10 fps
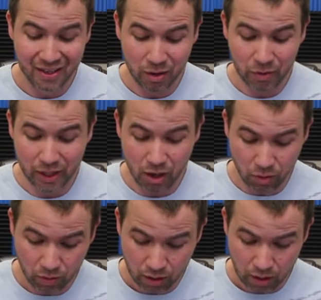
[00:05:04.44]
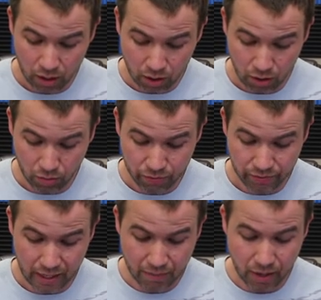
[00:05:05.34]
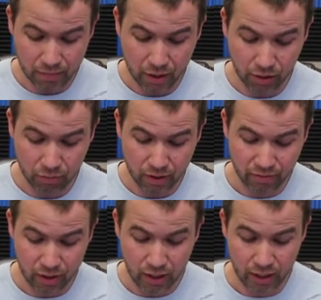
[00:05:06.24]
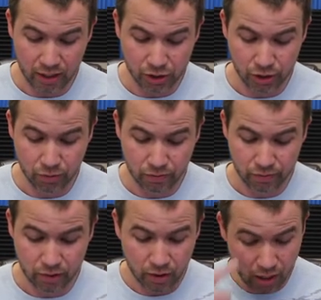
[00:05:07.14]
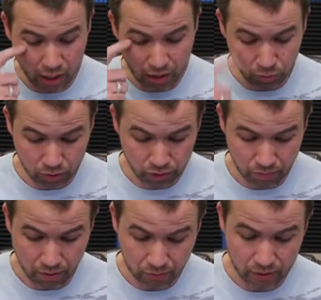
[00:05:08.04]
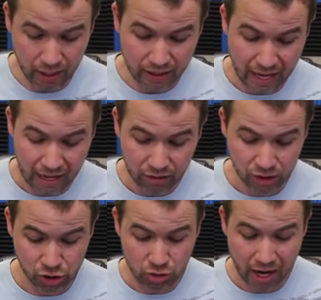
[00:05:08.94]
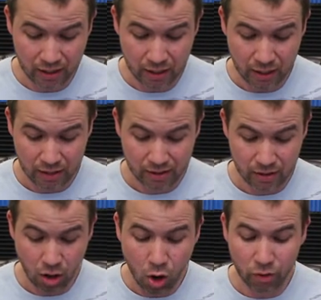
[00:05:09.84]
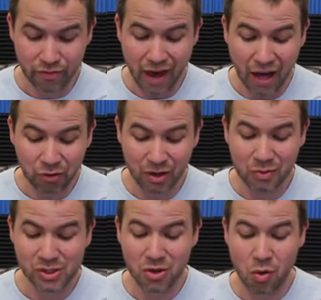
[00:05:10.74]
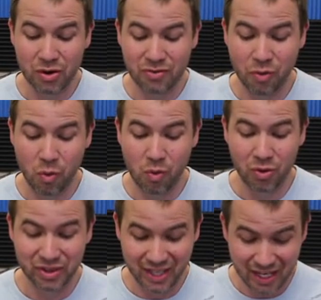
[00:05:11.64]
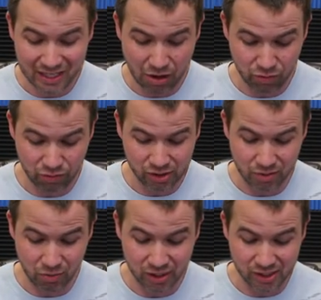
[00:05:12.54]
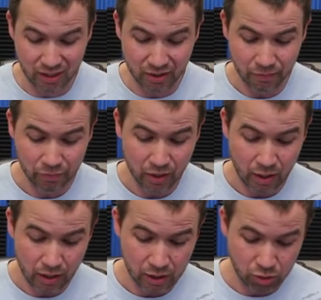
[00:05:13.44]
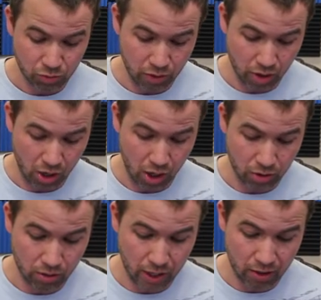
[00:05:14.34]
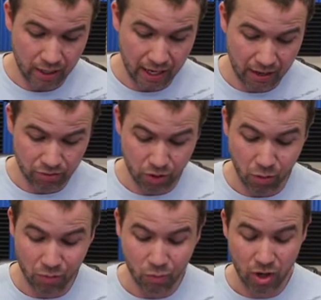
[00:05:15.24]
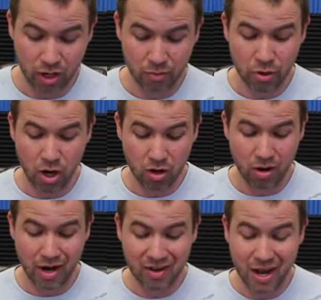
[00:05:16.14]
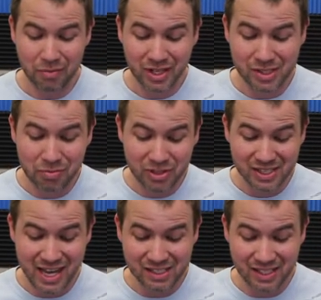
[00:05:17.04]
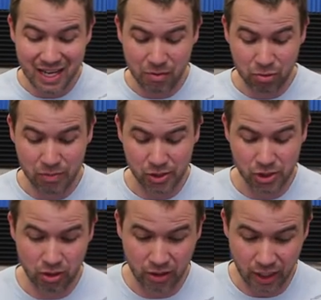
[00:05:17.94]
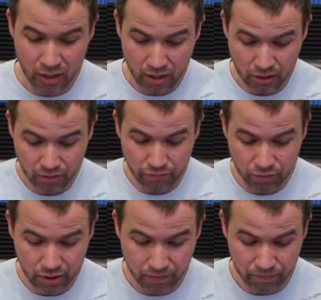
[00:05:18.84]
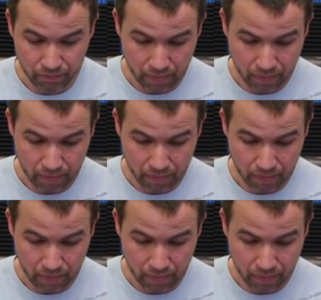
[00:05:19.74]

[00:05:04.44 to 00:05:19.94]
There we go. Uh oh that might be a little bit of an, an issue. Uh, should be able to take that out. Distract. Oh, the Valkyrie was going for the King Tower for some reason. So we'll put Hog Rider down. Nope, we're not going to put Hog Rider down because he put his Tesla down prematurely. Good for him.